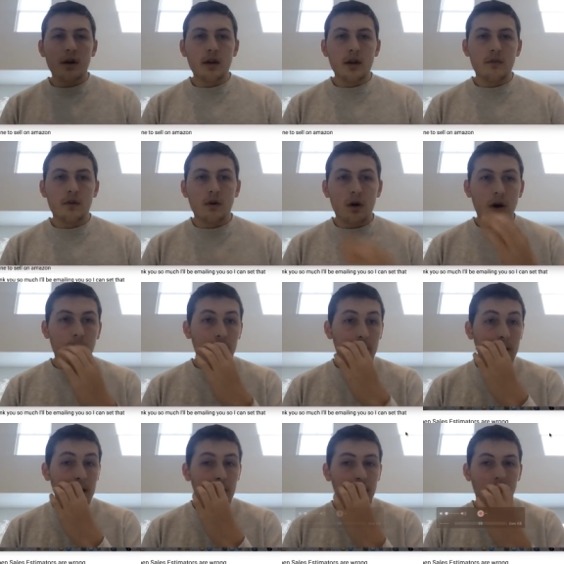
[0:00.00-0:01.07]
if you're on
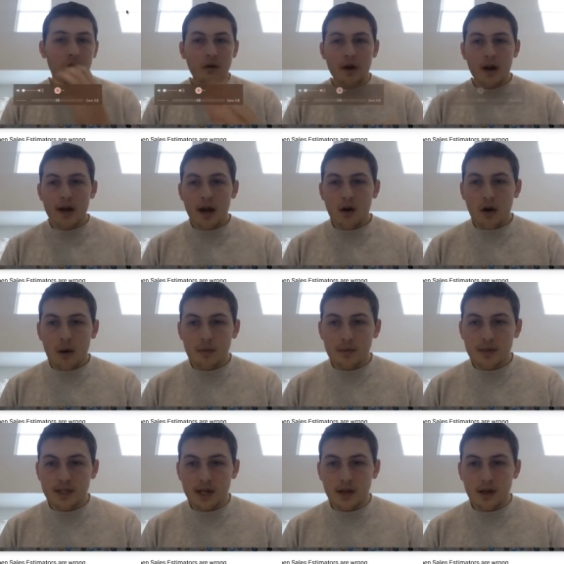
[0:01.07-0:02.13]
the call right now, I'm going to be
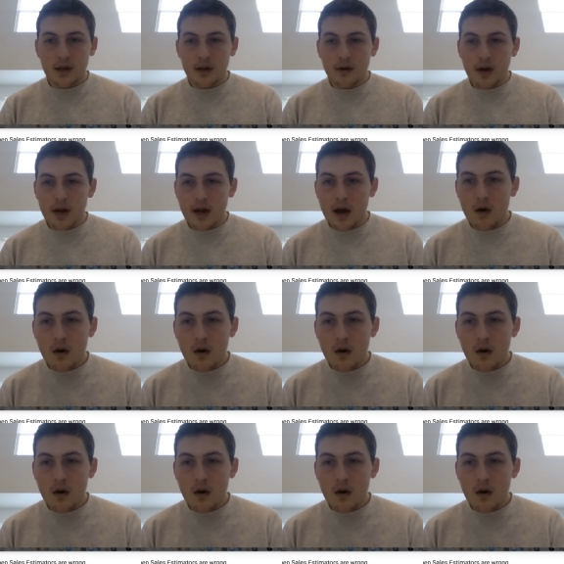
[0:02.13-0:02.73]
sending it in right now.